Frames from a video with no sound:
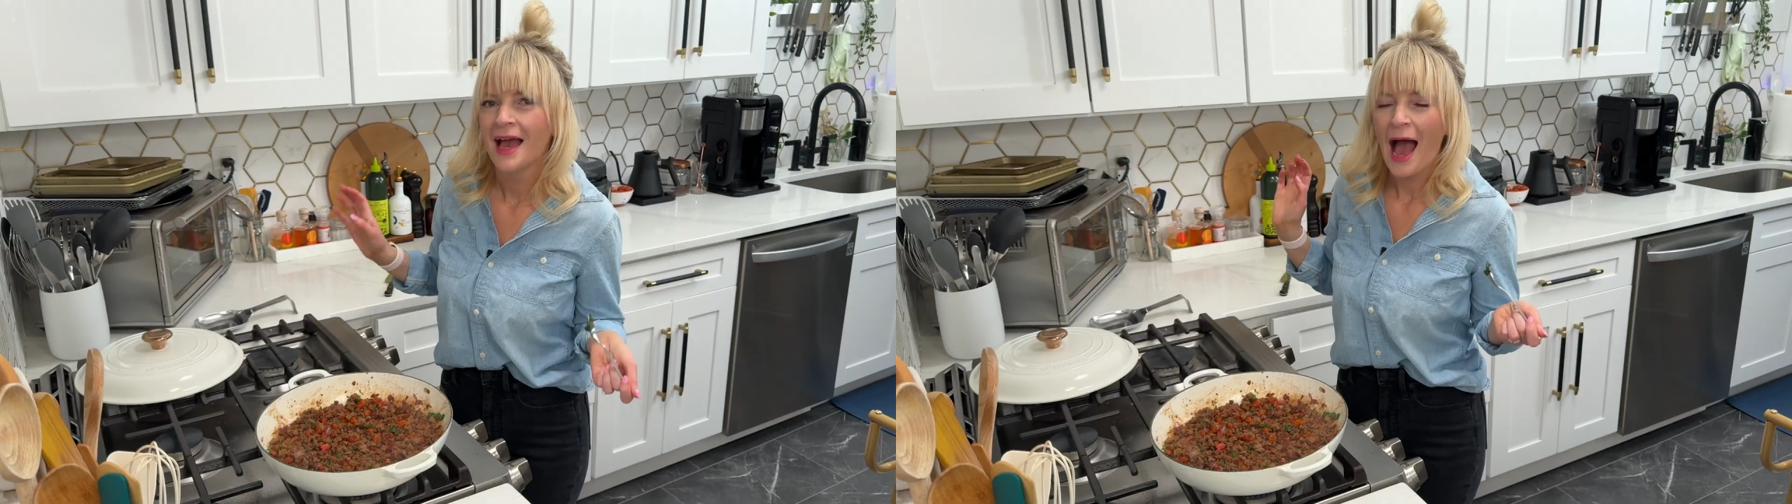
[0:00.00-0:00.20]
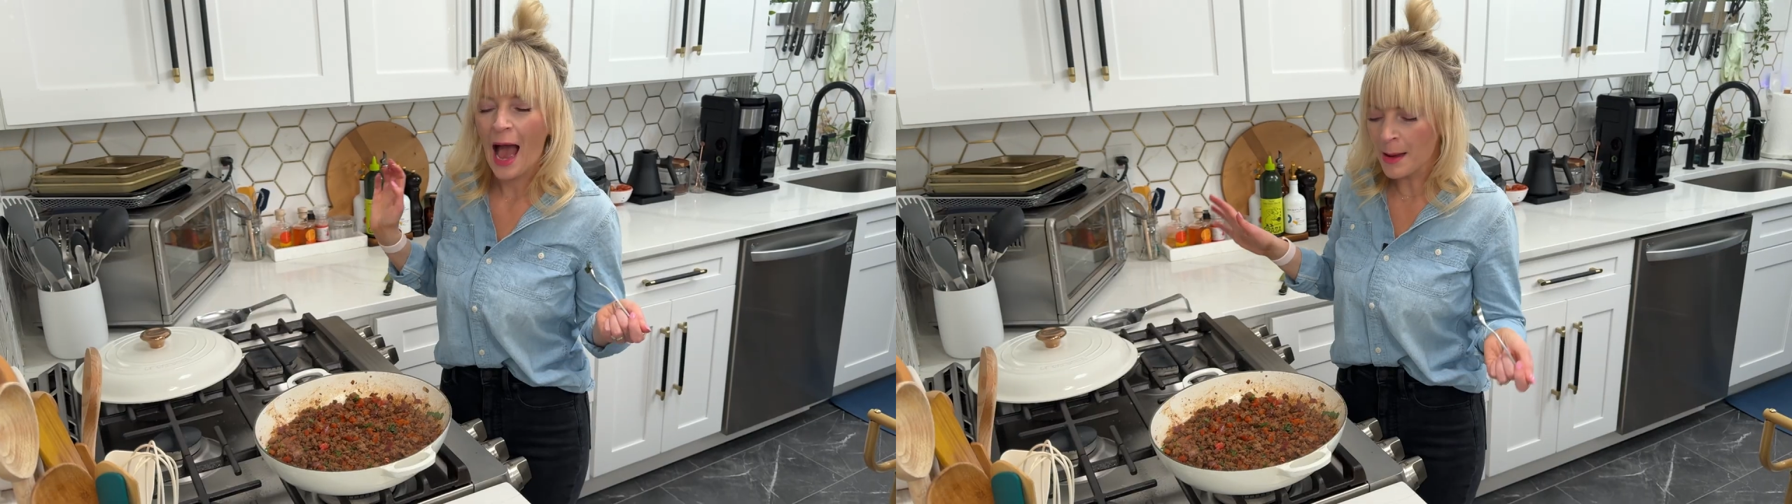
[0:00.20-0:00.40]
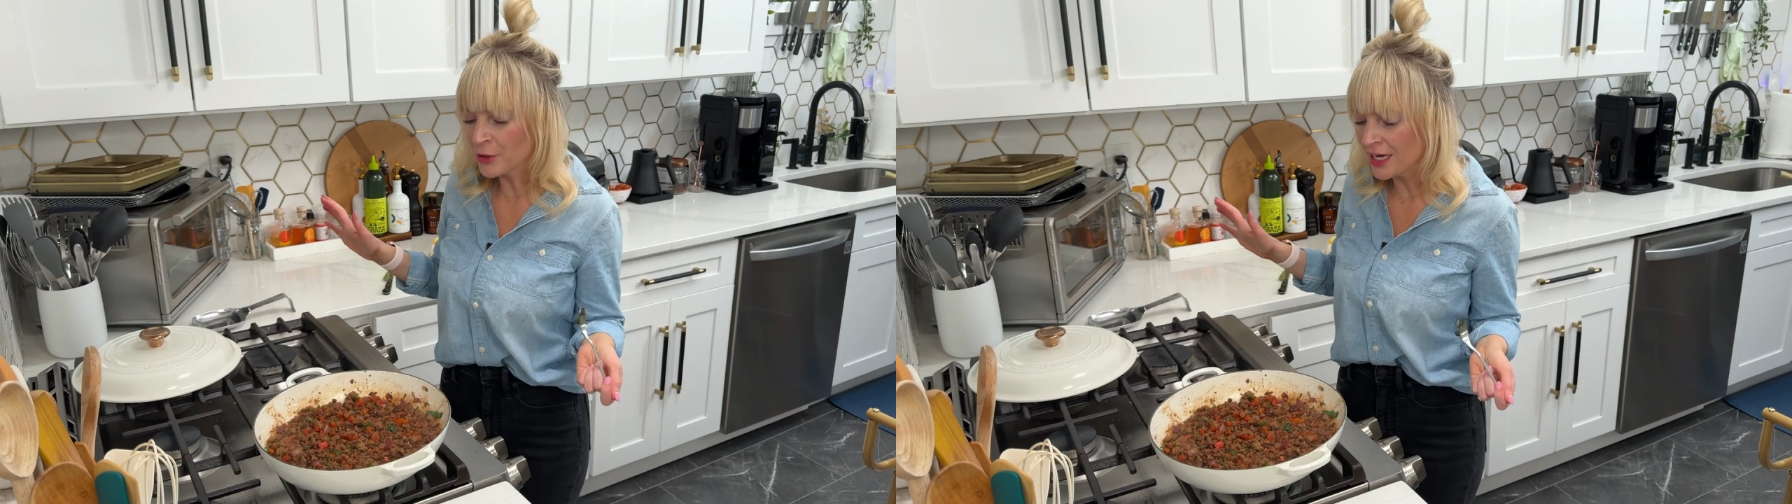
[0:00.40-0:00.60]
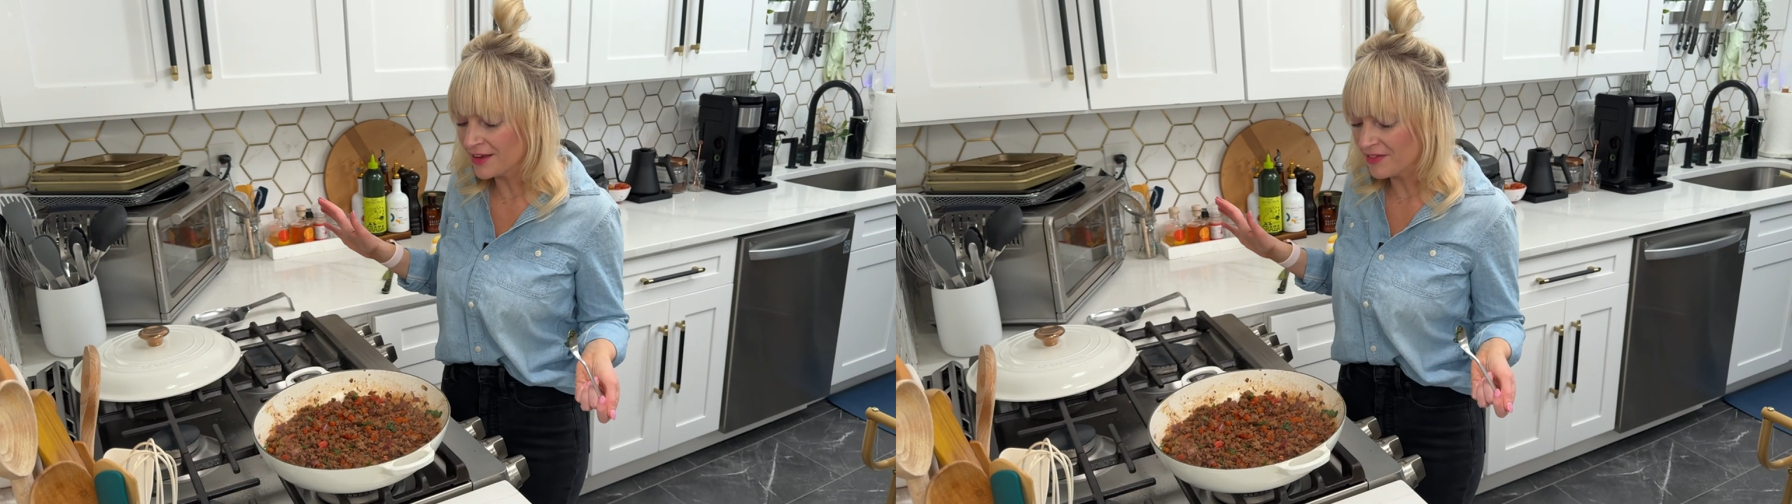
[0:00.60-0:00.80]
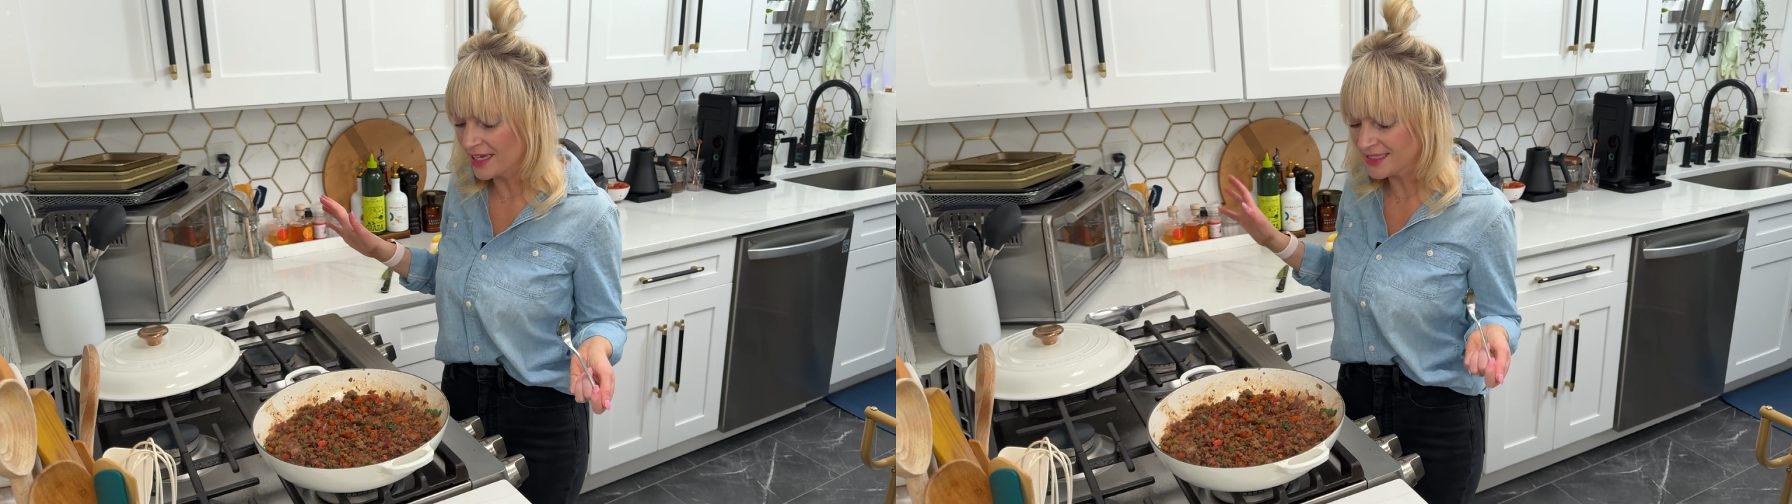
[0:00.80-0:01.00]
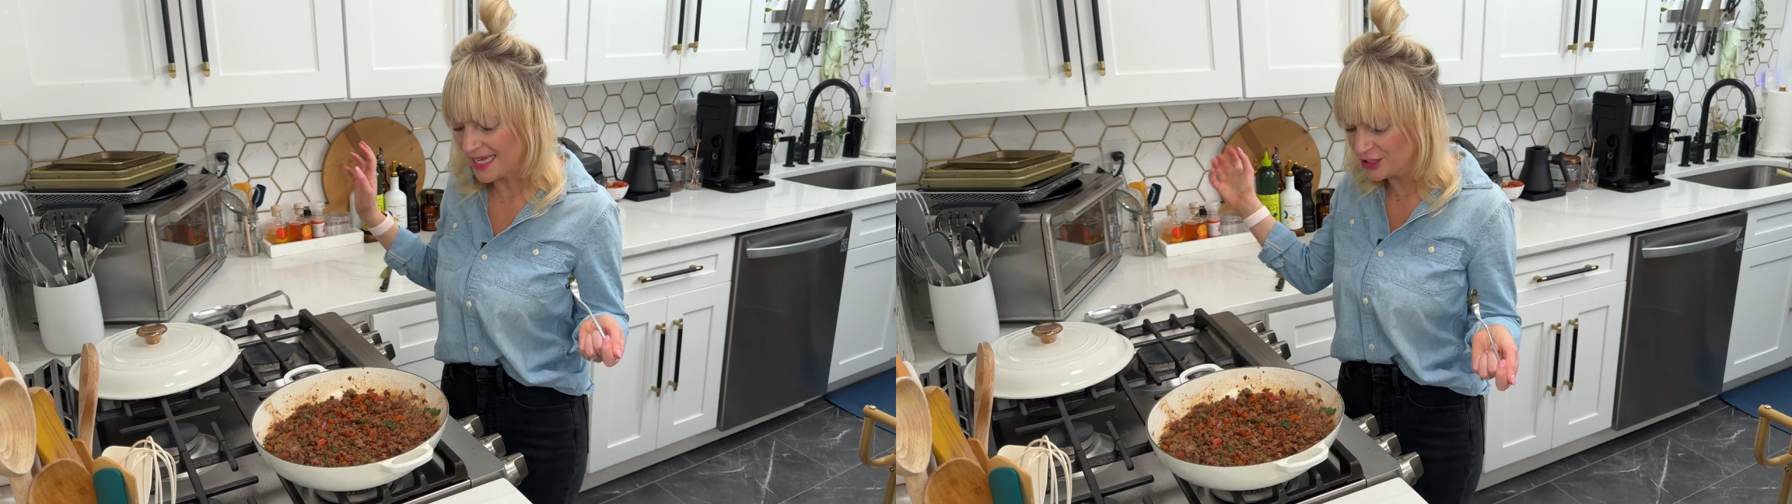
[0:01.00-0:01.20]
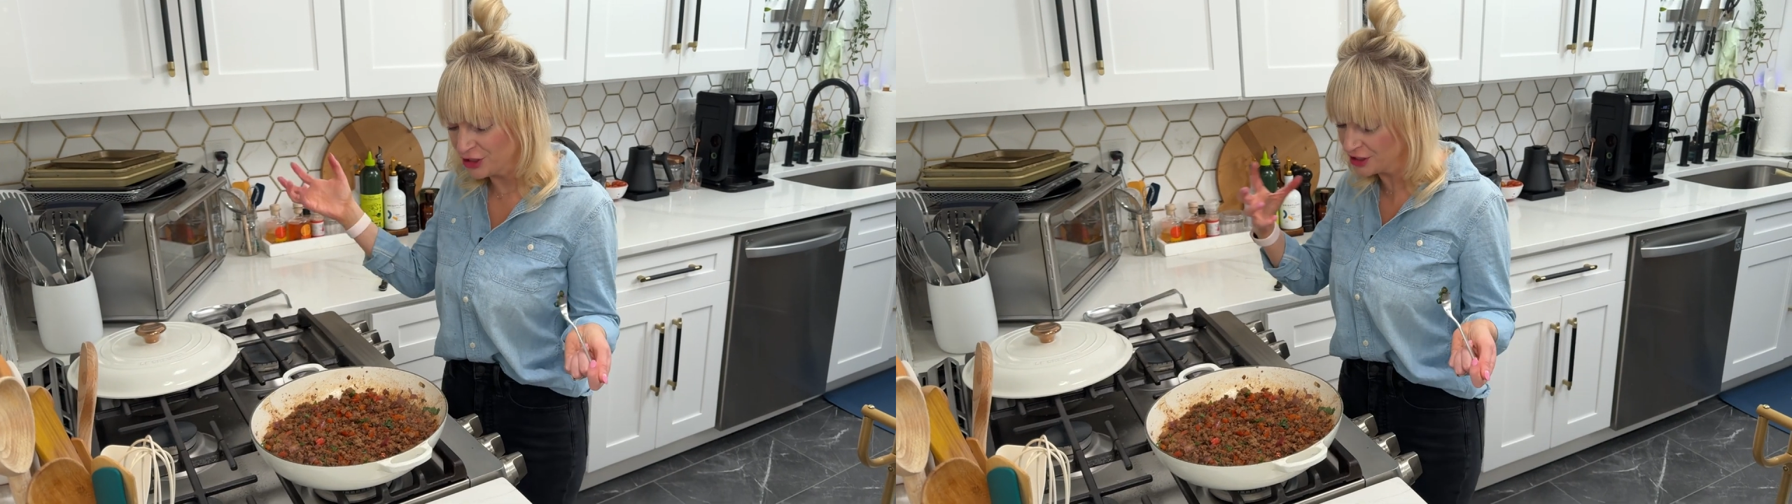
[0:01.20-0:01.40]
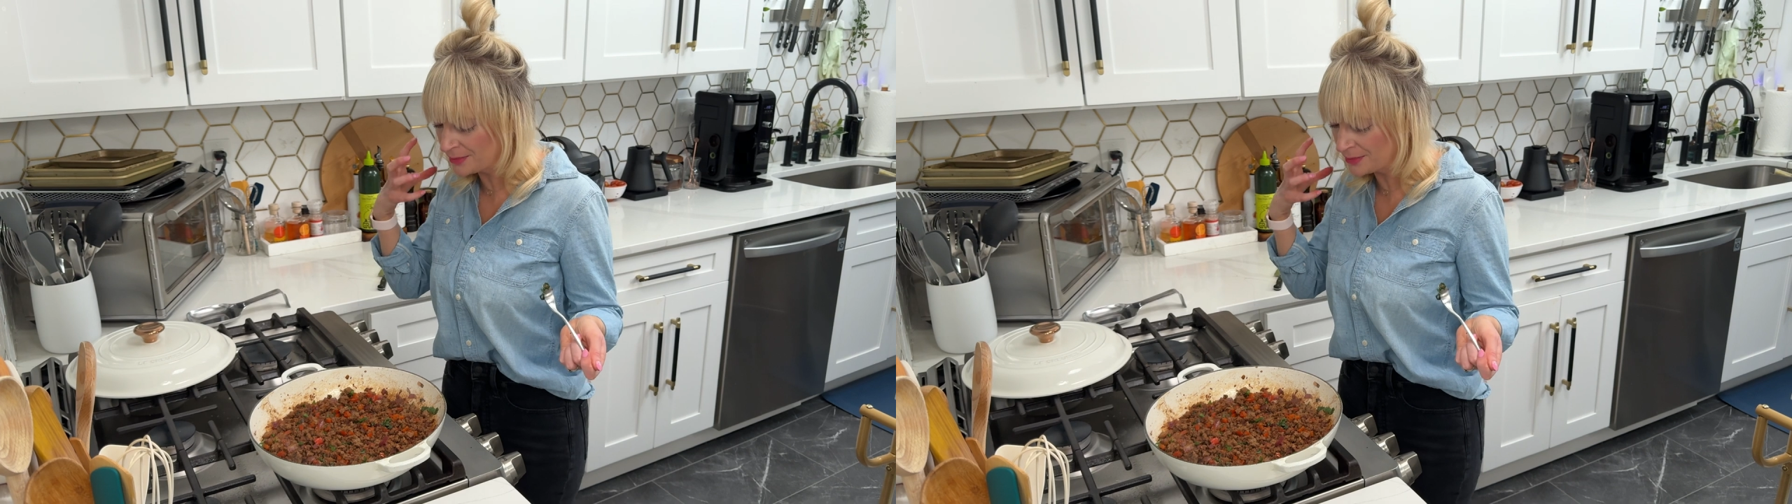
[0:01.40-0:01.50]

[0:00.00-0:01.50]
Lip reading: I'm gonna give it a taste just to